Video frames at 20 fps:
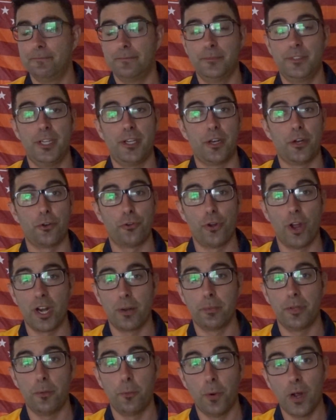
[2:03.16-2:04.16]
did
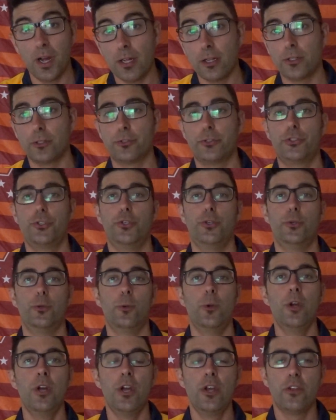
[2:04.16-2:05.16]
incredibly well
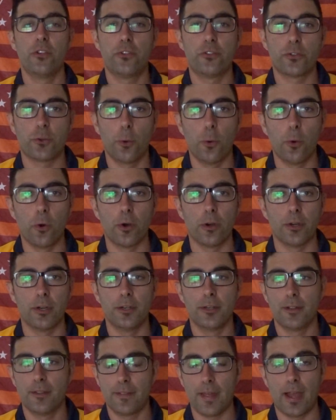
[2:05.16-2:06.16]
to
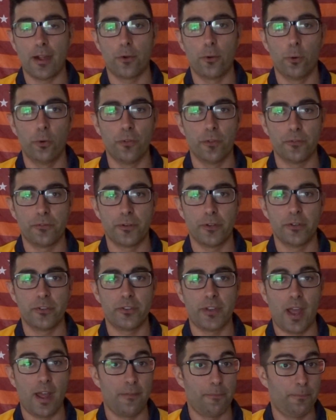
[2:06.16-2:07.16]
score that goal in the
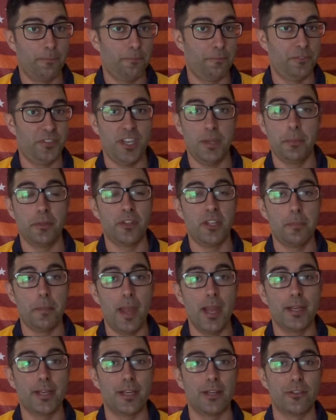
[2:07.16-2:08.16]
first half, seemingly
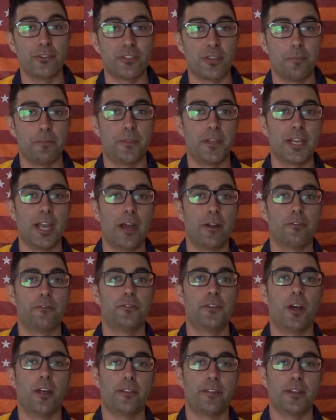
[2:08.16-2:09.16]
making something out
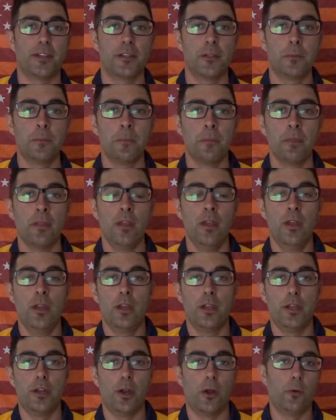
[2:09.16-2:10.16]
of nothing,
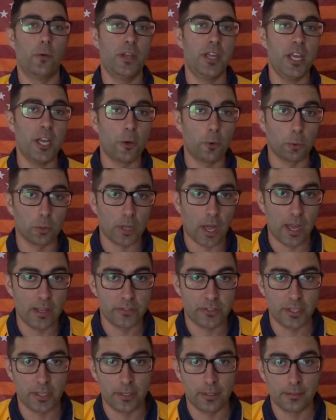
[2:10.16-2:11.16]
you know,
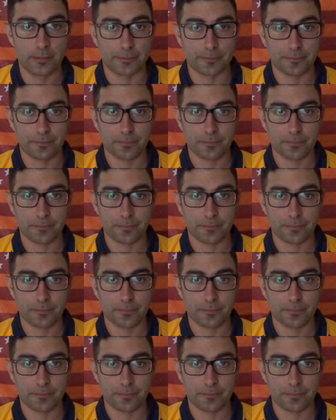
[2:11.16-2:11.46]
equalizing